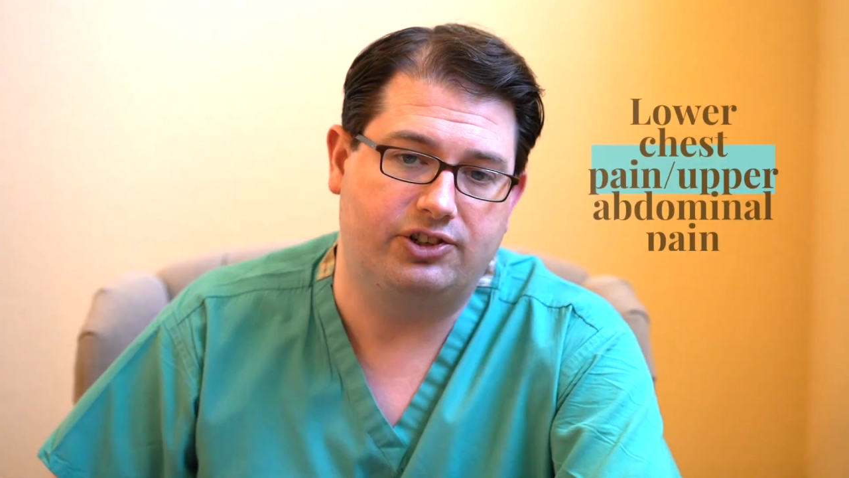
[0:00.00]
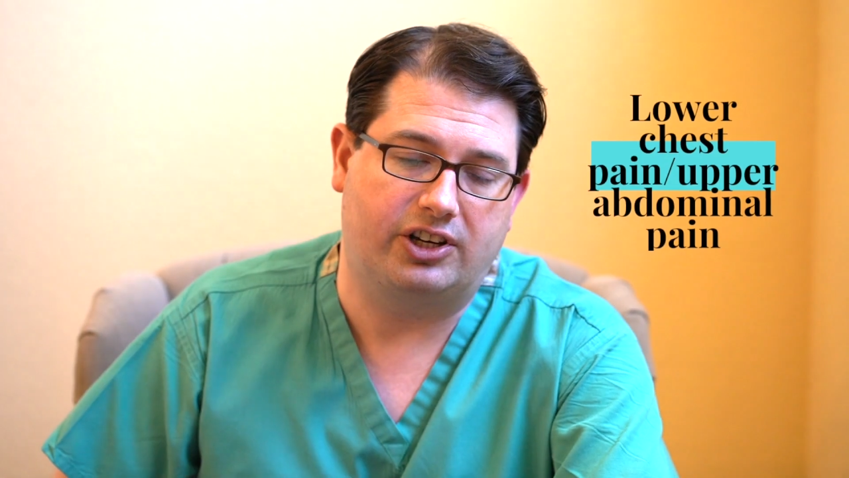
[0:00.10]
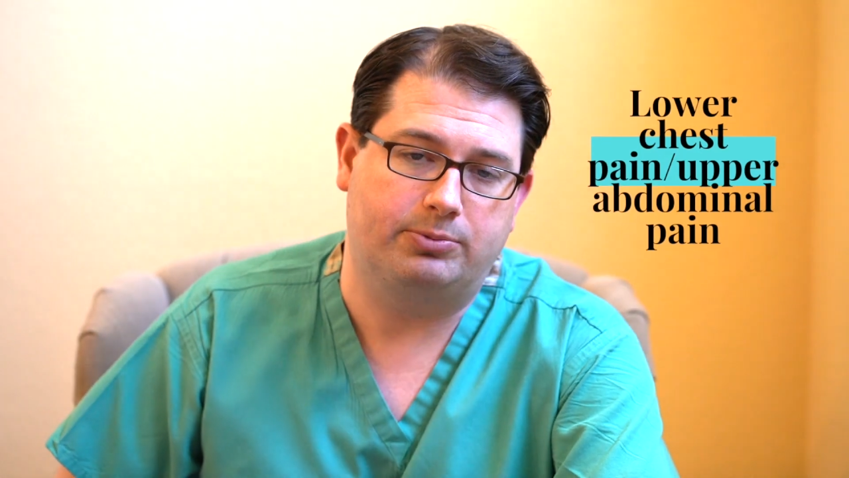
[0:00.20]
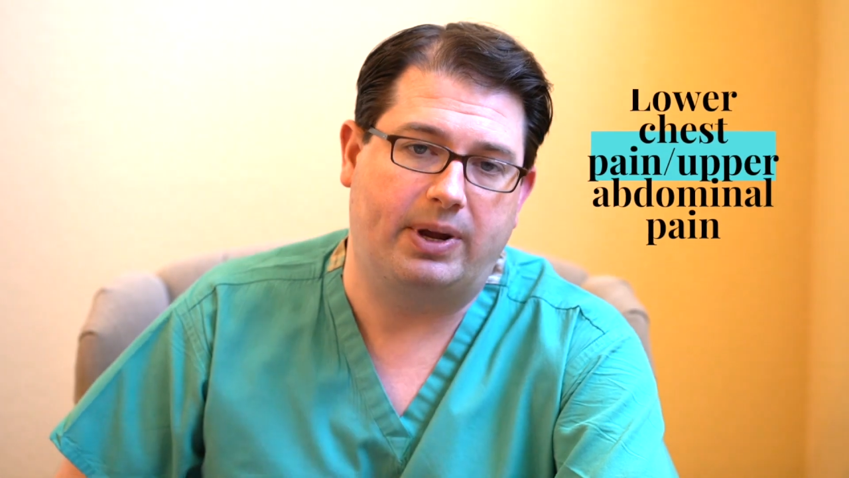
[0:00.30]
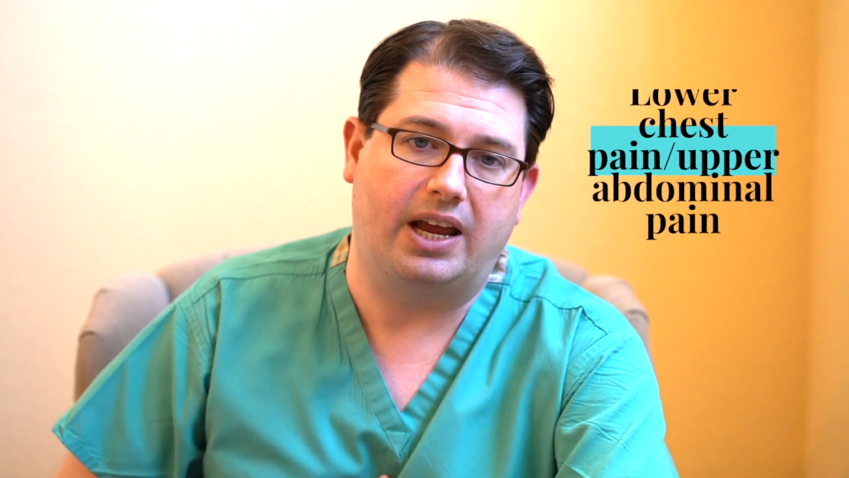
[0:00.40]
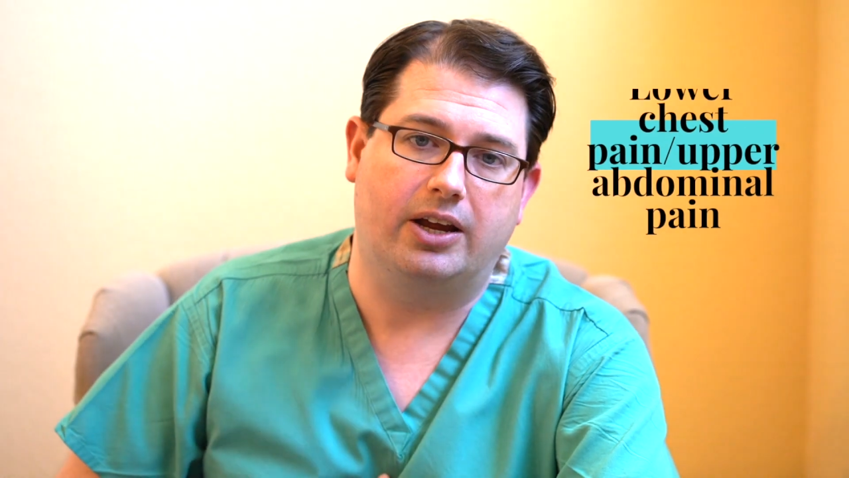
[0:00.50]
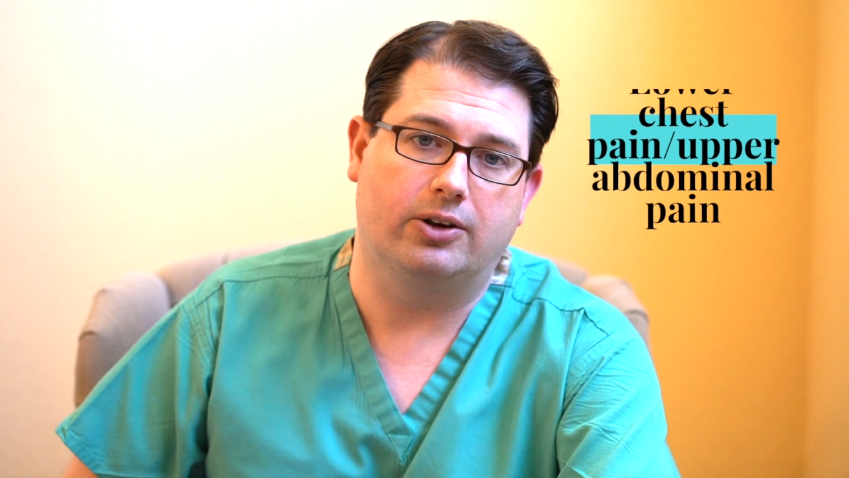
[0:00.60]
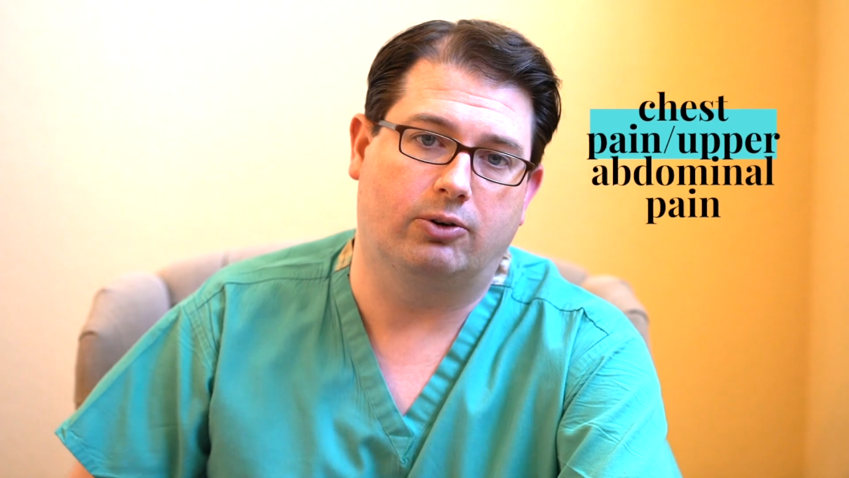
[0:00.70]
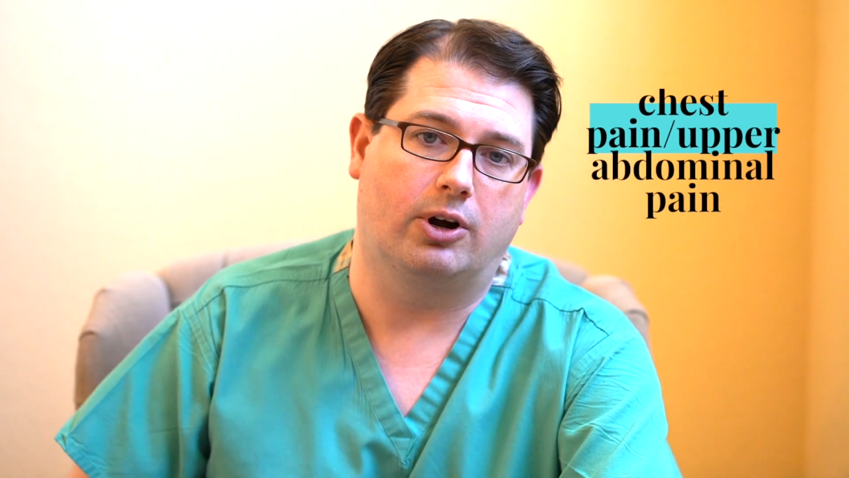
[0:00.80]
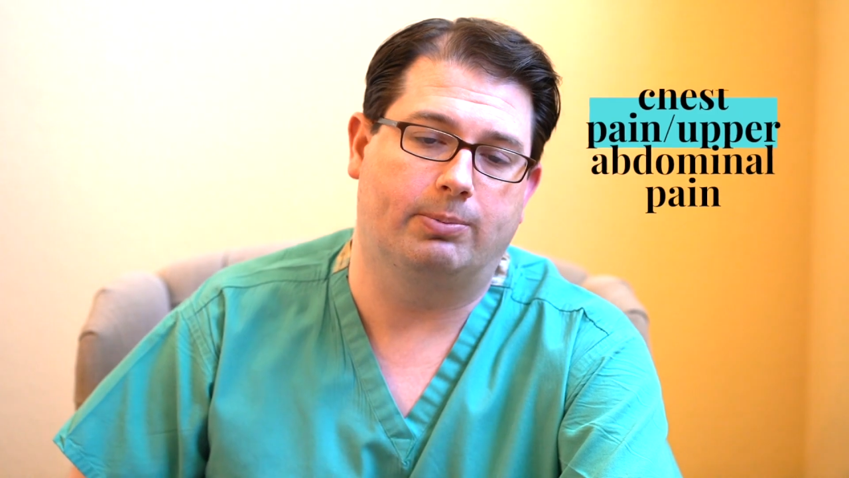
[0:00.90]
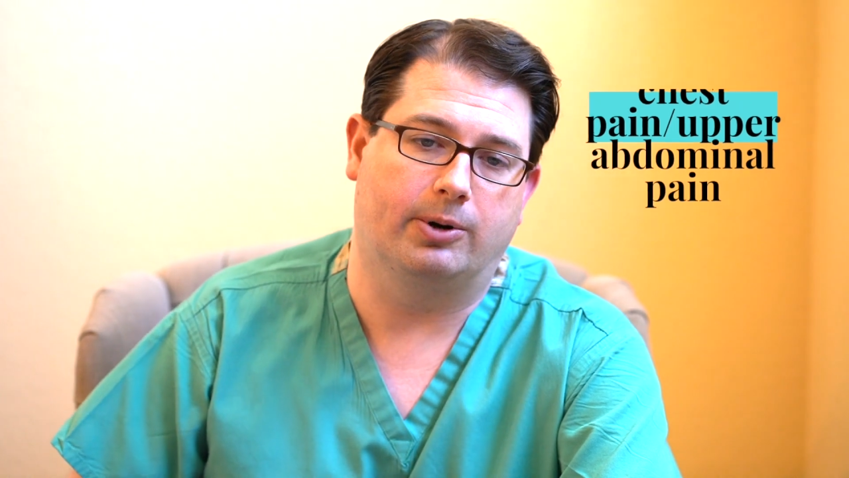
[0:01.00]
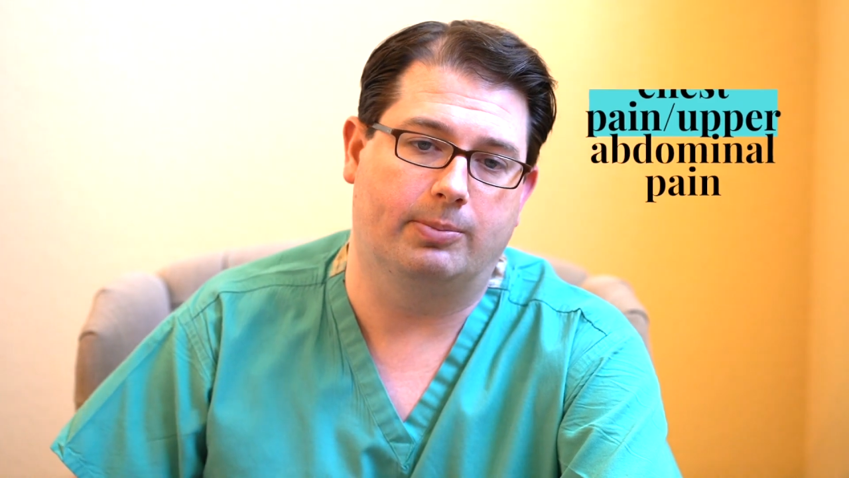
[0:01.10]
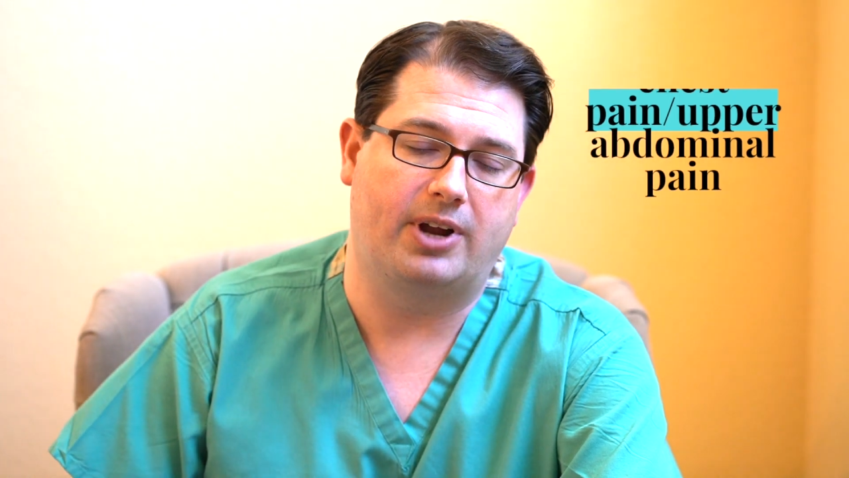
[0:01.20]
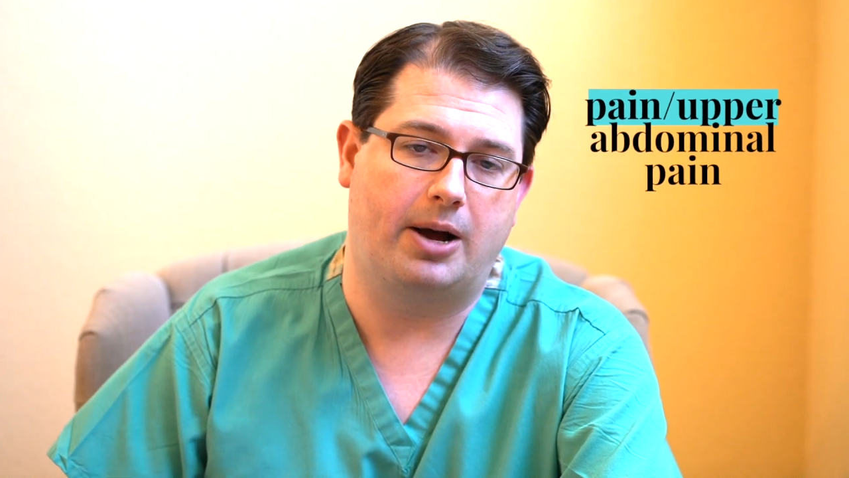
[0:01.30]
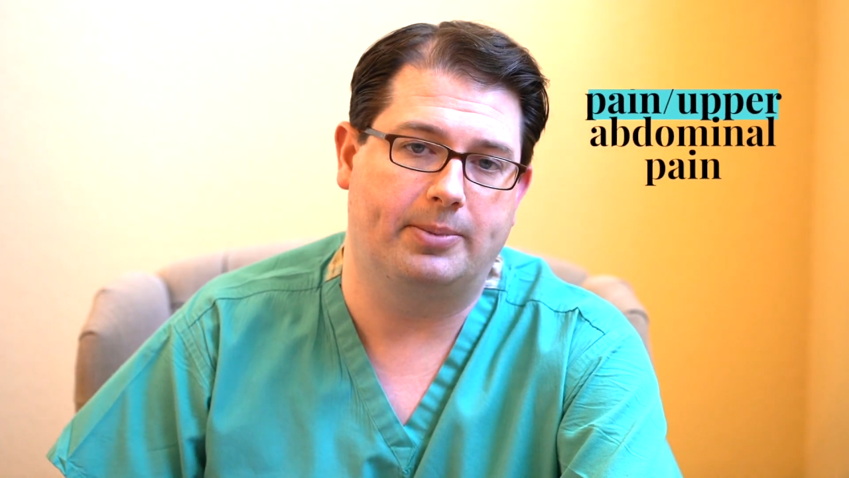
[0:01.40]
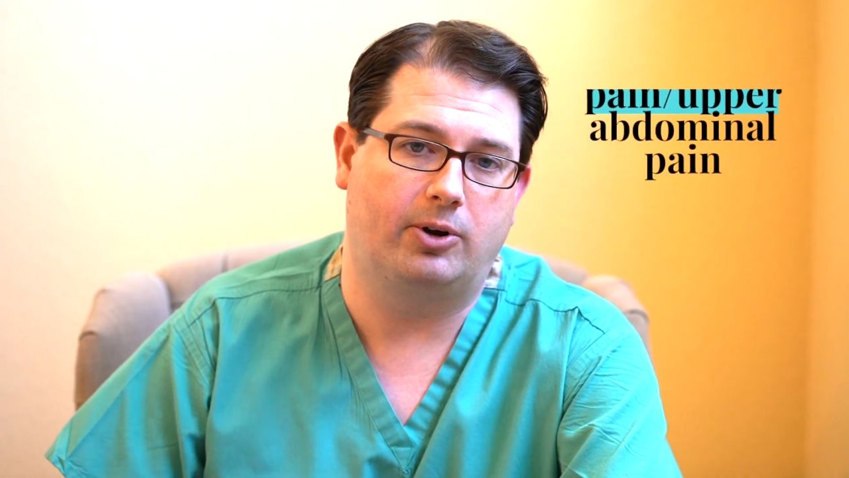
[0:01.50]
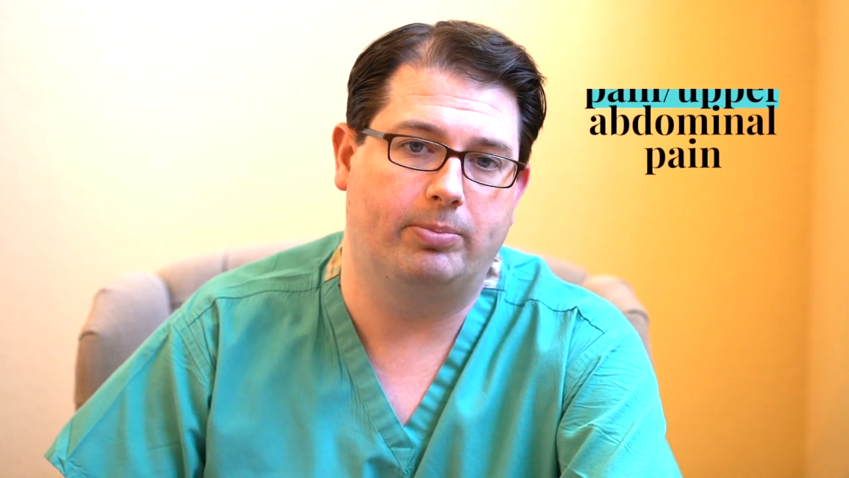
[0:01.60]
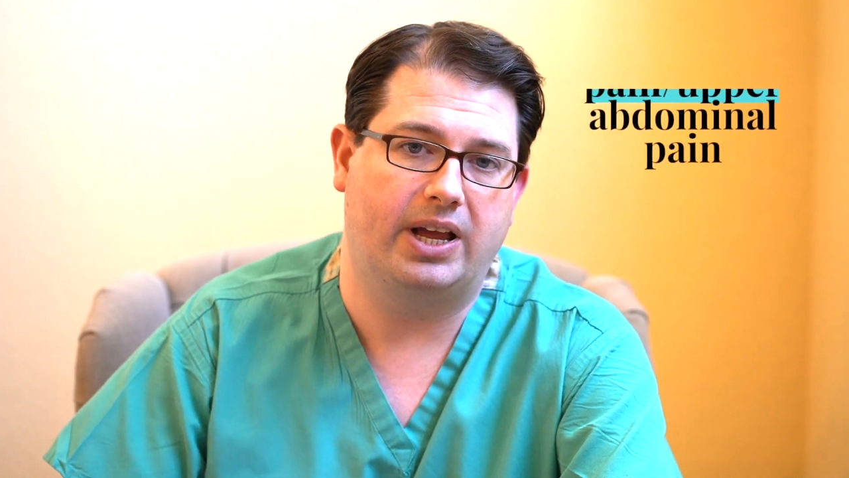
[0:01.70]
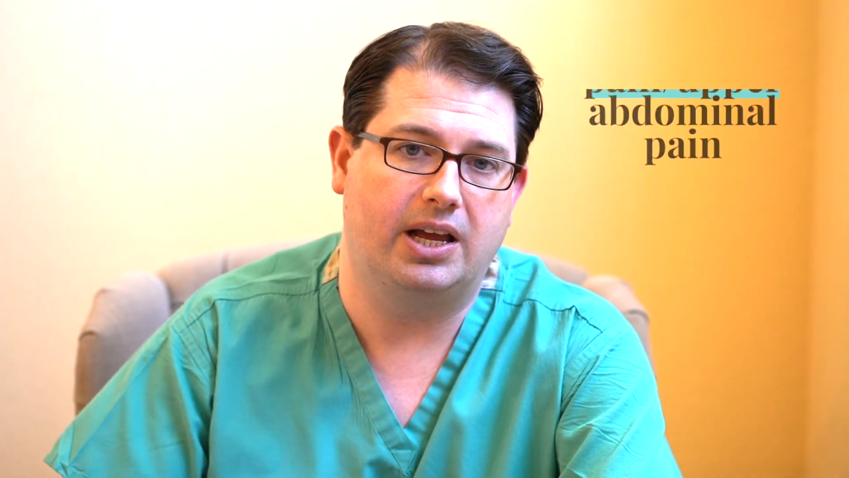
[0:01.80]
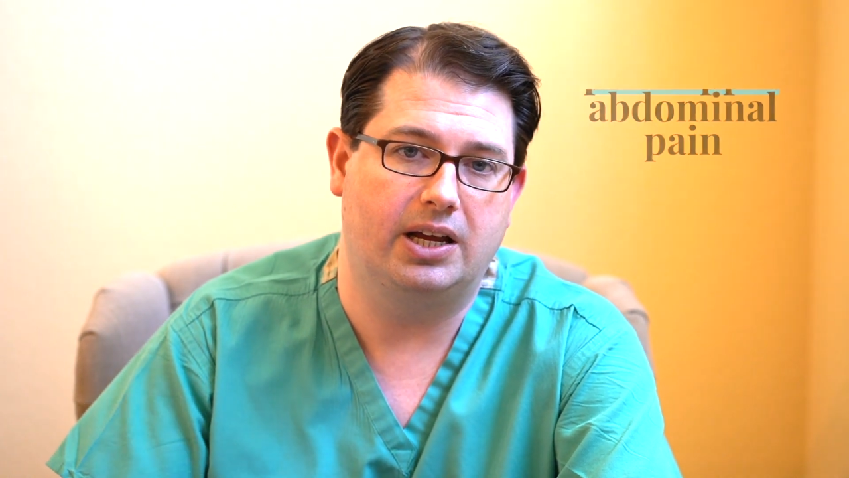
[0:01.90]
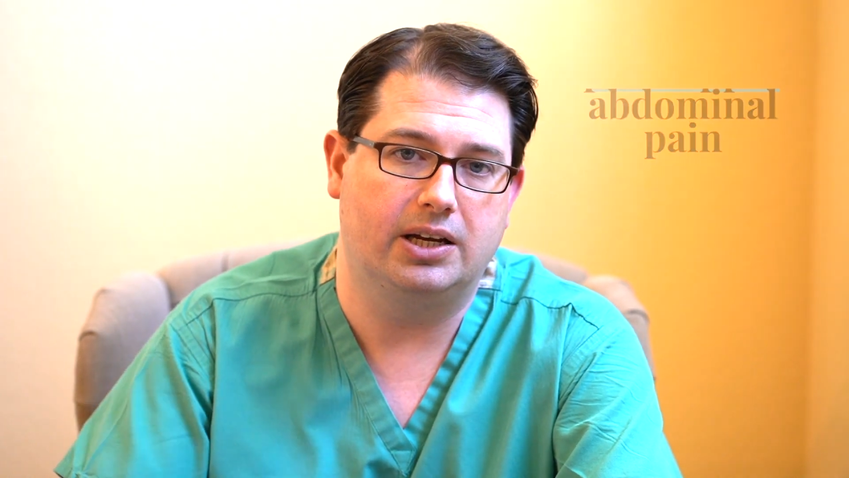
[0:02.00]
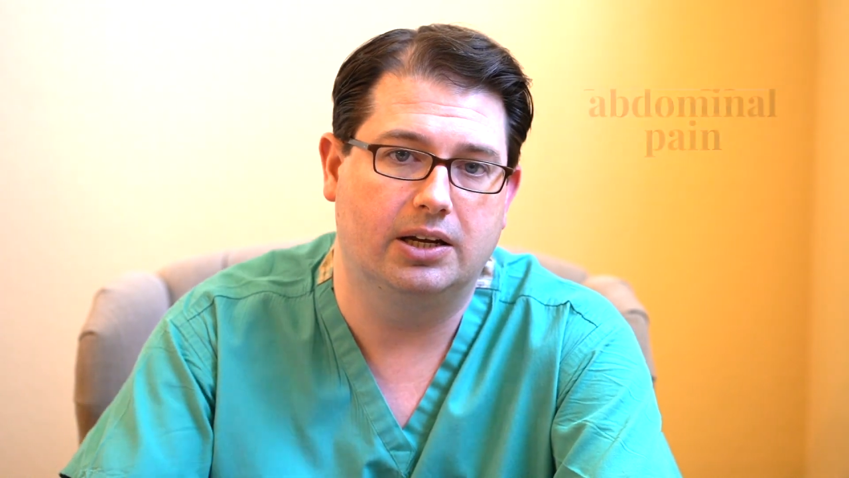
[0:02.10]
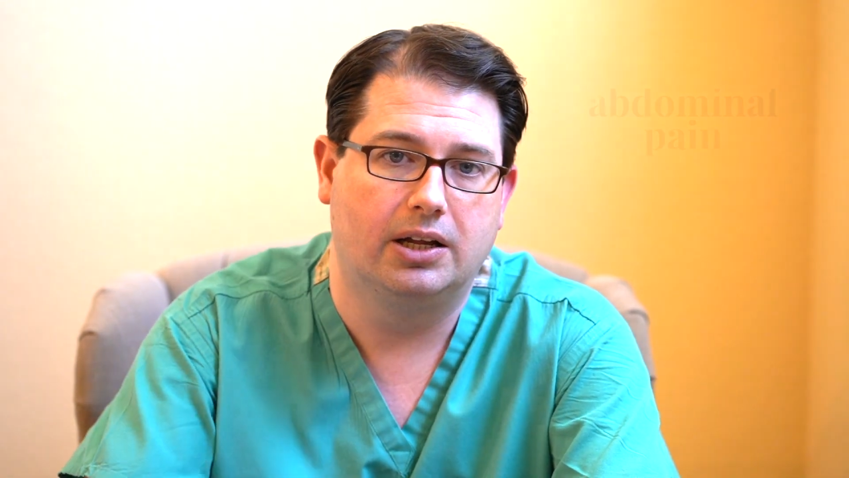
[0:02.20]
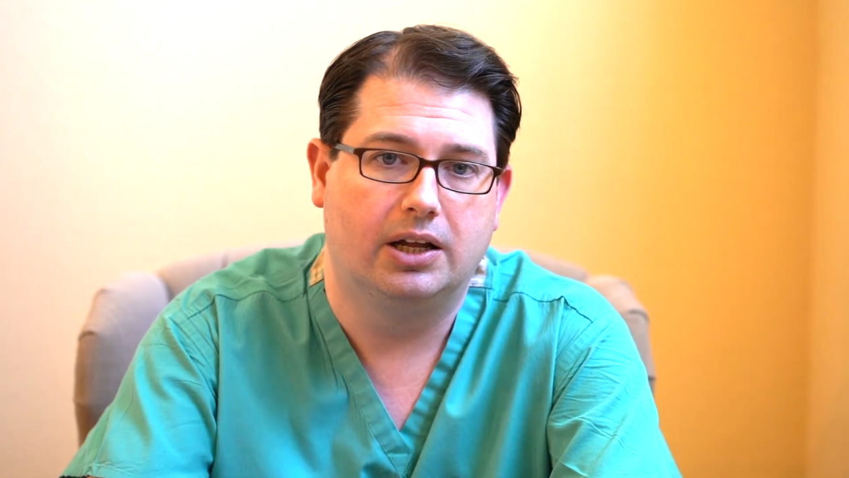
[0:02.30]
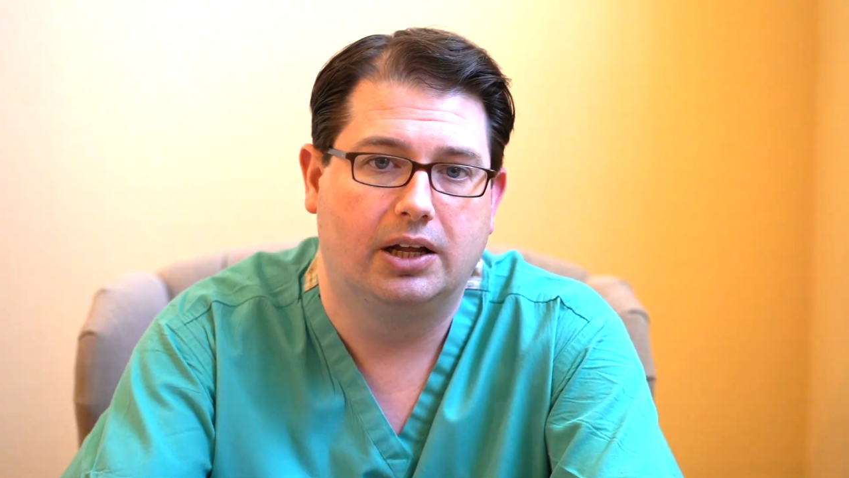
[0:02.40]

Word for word: chest pain or upper abdominal pain,